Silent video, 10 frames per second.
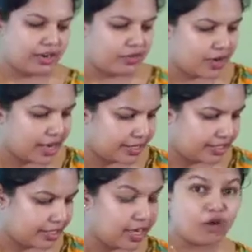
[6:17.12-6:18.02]
Right.
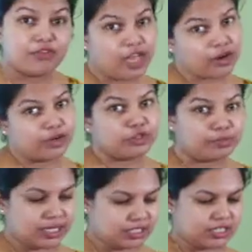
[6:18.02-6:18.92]
Now we are going to
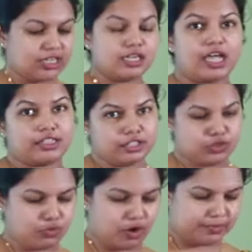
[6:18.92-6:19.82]
measure another
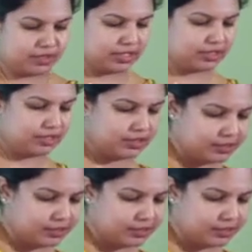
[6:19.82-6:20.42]
2 objects.